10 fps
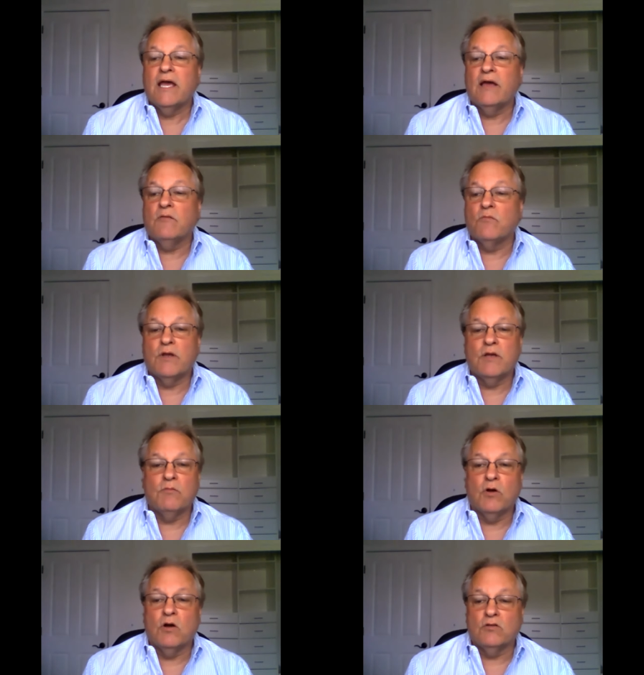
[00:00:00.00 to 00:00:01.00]
and we
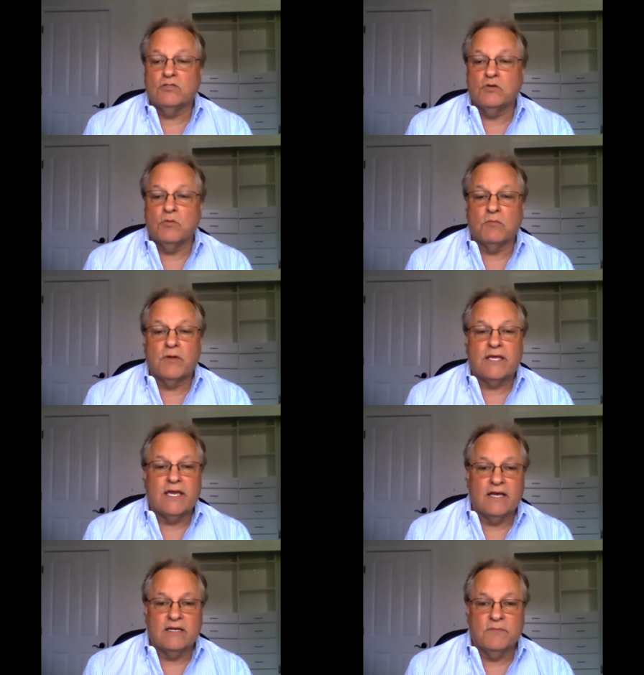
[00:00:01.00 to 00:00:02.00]
will do what we
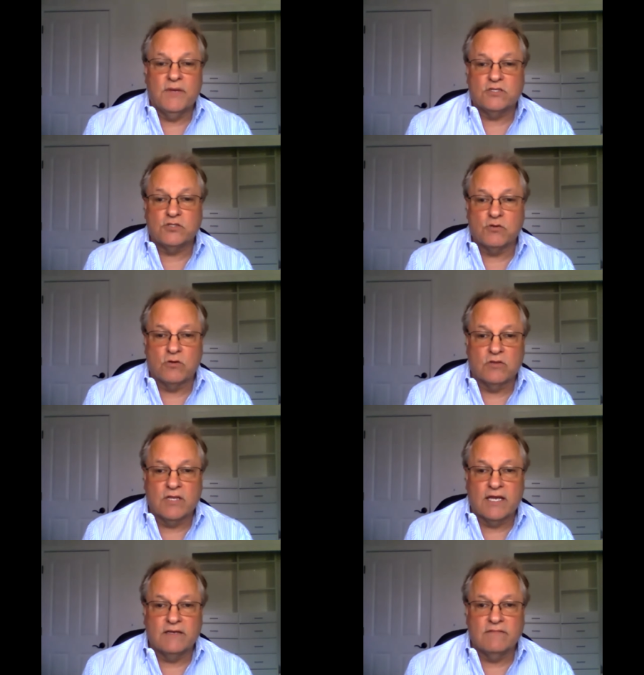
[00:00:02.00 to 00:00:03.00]
can to make sure
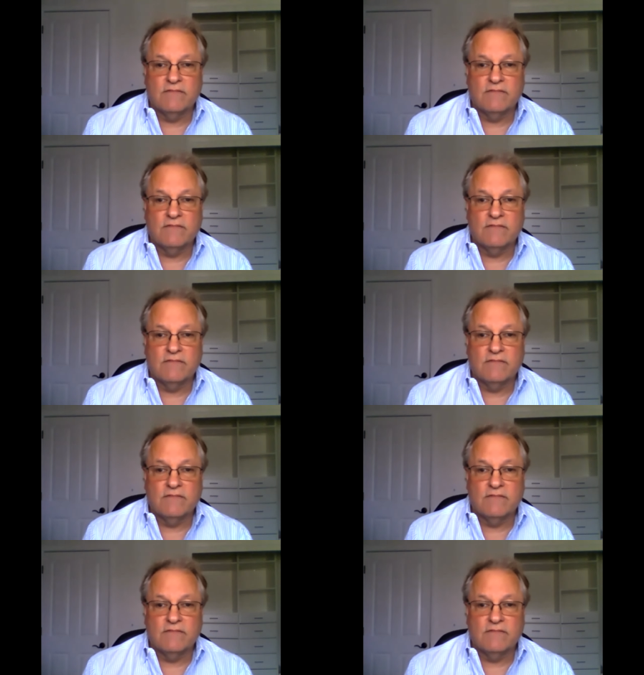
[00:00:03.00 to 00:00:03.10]
that